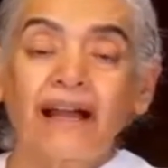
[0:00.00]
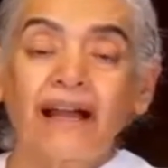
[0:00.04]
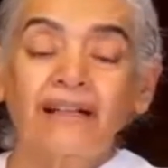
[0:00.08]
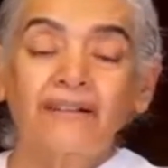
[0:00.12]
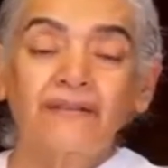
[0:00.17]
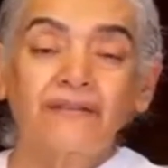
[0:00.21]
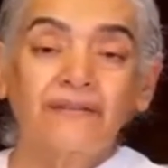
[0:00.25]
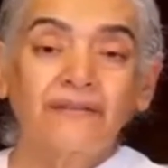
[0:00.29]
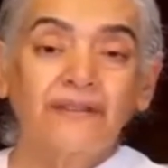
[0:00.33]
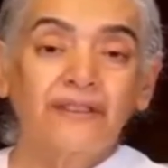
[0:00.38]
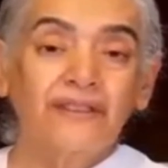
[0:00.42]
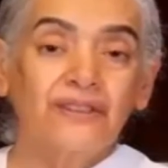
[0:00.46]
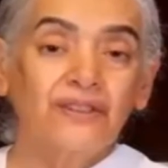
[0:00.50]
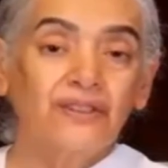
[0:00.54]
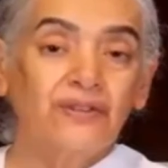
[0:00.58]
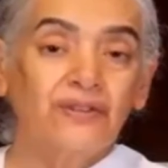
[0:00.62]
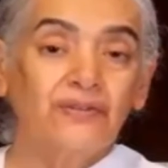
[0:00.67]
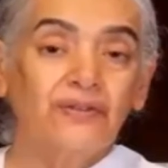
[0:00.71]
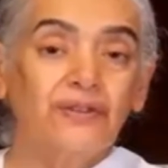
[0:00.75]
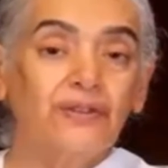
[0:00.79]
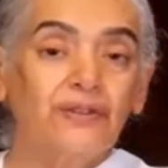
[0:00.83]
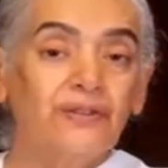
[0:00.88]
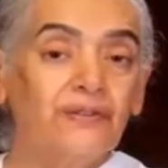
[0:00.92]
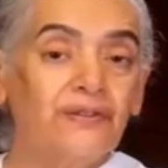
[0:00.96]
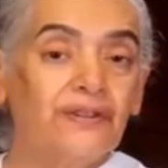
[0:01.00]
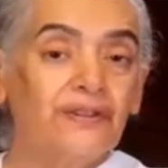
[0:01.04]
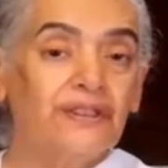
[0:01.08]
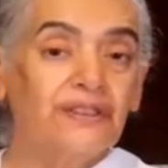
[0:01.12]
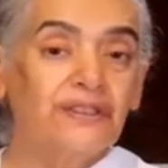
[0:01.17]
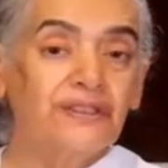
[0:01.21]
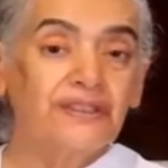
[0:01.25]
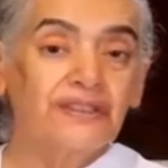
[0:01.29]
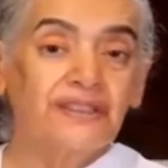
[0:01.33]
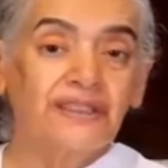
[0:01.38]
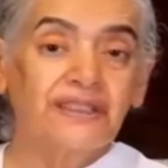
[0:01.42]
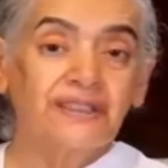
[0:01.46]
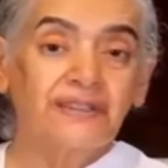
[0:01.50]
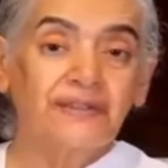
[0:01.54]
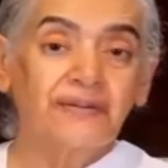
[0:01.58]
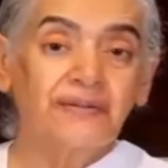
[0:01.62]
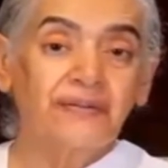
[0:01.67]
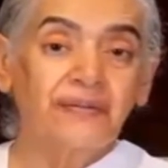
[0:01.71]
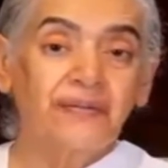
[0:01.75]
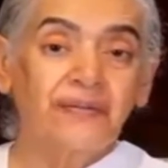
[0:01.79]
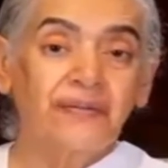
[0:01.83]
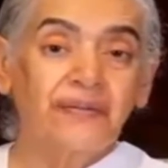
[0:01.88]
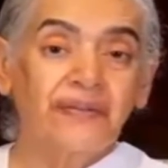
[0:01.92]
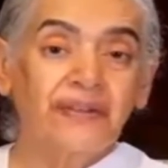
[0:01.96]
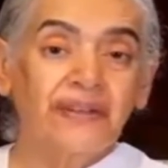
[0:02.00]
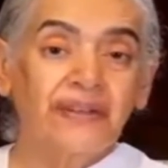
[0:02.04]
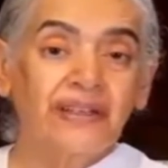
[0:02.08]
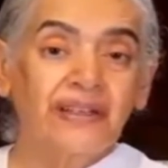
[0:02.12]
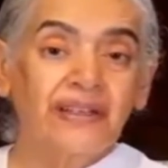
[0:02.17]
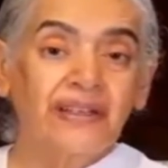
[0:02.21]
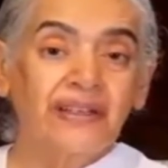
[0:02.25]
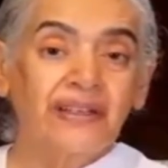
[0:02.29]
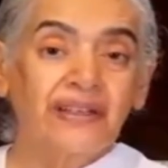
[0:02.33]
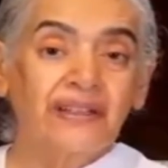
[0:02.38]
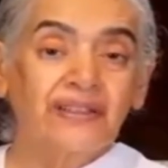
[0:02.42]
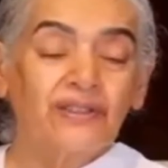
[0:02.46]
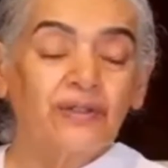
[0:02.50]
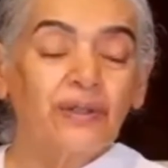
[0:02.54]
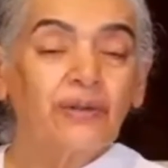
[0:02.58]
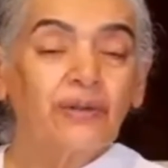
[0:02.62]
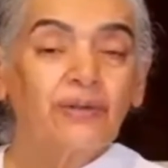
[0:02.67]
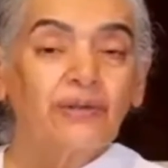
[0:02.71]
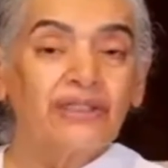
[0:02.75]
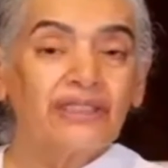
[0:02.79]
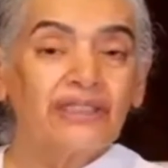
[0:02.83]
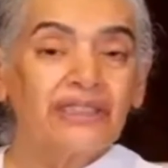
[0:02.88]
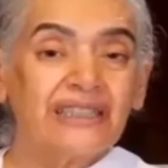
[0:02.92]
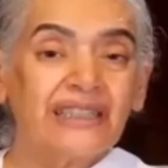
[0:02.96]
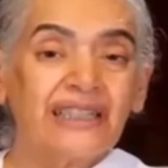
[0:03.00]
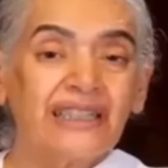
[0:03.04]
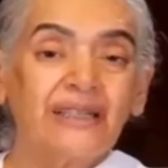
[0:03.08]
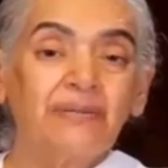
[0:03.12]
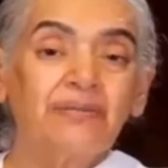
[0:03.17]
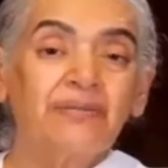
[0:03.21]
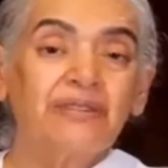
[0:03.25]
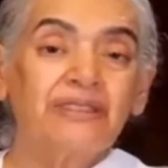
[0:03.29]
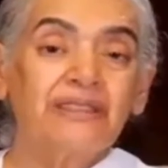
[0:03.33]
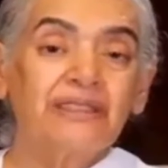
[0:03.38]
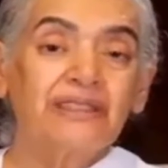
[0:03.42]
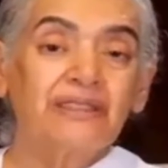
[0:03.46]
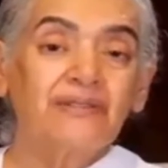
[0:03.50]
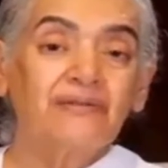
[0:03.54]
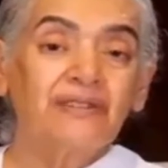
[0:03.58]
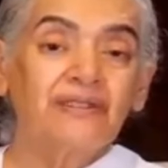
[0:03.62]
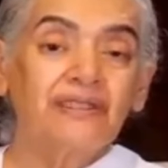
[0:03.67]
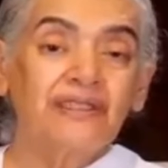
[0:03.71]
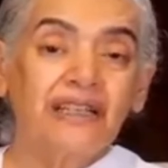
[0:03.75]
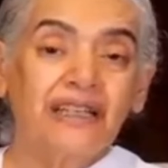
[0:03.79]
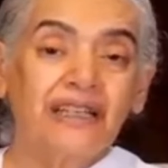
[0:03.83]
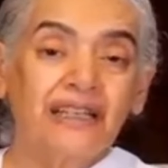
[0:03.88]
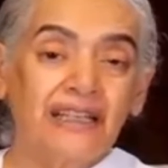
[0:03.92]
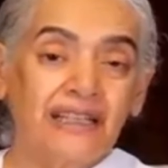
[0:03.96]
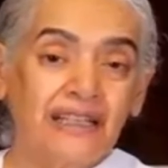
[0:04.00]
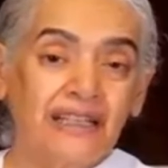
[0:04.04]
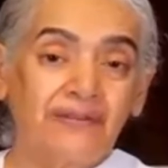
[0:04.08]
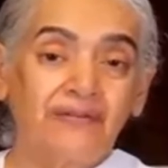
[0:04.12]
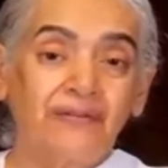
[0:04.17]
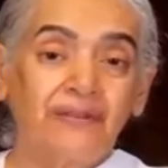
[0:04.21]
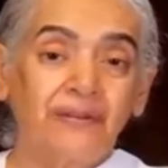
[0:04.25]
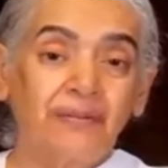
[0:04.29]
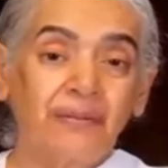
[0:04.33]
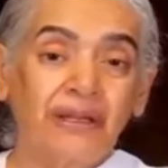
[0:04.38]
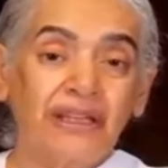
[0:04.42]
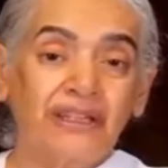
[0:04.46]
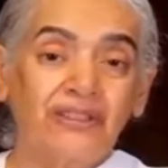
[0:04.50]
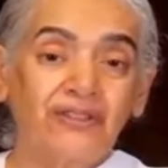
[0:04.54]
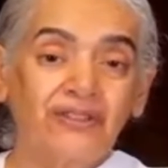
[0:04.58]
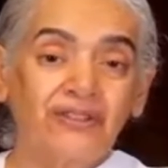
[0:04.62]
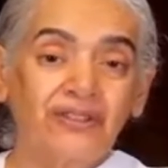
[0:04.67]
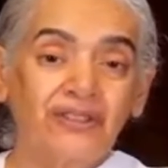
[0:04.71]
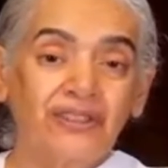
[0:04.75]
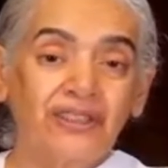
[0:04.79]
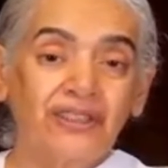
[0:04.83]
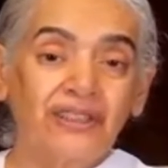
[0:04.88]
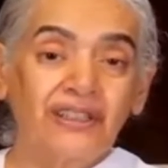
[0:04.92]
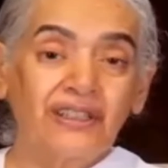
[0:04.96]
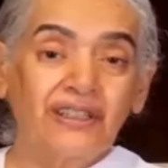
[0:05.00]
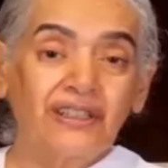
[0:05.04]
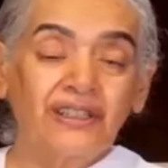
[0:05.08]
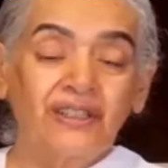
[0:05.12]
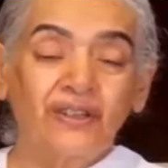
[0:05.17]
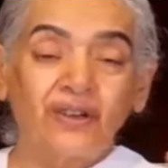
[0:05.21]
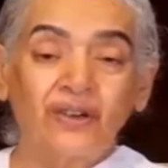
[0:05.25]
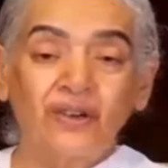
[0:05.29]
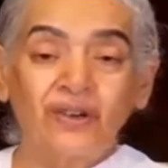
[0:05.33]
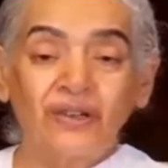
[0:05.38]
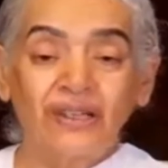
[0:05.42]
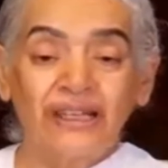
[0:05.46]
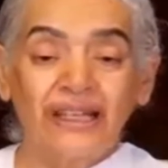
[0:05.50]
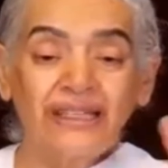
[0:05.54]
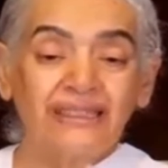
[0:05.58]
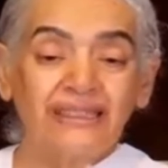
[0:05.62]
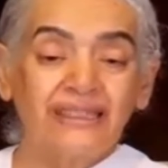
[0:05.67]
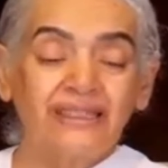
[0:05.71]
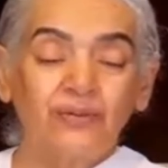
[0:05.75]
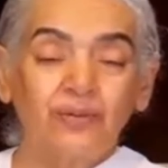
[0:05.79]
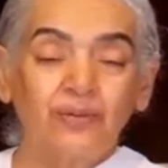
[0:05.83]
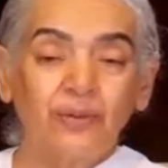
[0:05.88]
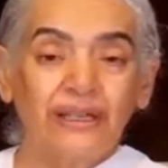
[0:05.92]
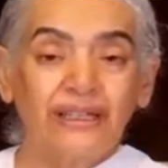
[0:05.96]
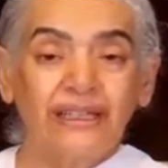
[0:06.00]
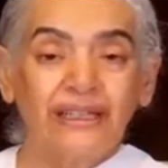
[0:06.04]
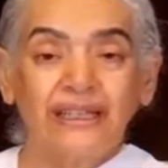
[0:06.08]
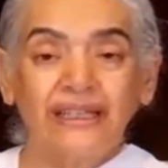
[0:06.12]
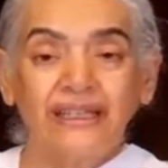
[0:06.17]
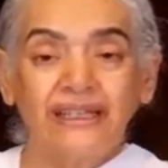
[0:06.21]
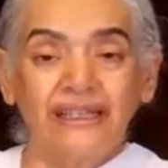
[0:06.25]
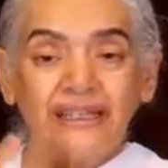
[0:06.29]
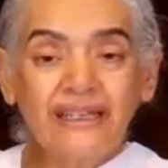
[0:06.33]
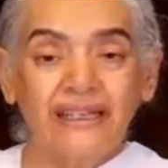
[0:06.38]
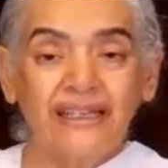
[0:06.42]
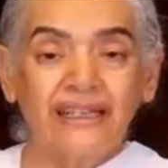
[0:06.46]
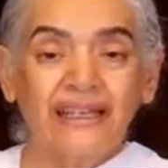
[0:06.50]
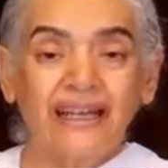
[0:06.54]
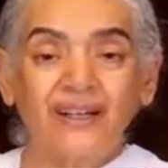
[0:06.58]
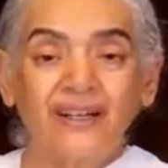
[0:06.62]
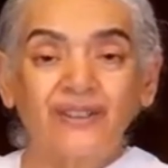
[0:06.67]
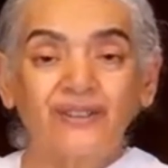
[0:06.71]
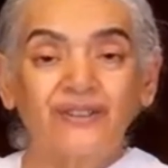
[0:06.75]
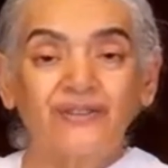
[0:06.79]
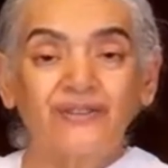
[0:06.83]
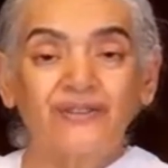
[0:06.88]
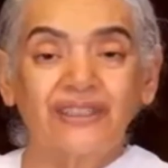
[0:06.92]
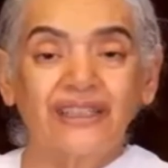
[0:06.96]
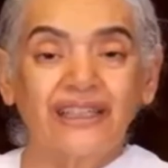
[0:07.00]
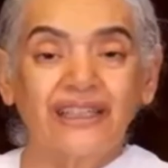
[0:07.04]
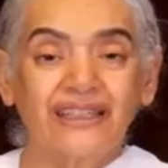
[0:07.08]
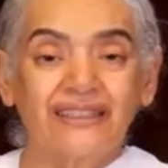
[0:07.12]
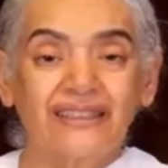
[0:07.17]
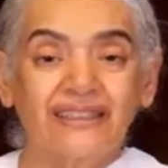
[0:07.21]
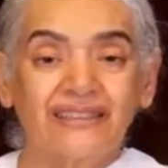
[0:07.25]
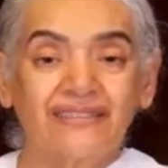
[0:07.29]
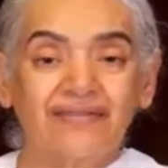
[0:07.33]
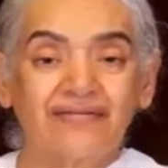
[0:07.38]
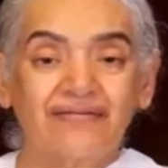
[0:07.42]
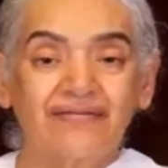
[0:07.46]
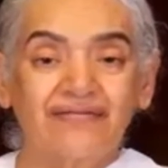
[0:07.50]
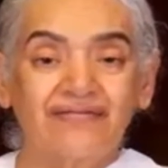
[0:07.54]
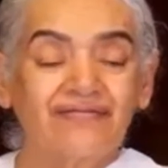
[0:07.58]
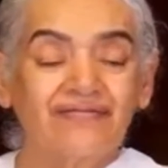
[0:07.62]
I'll first of all filter. Do I want to keep this information or let it one ear and out of the other?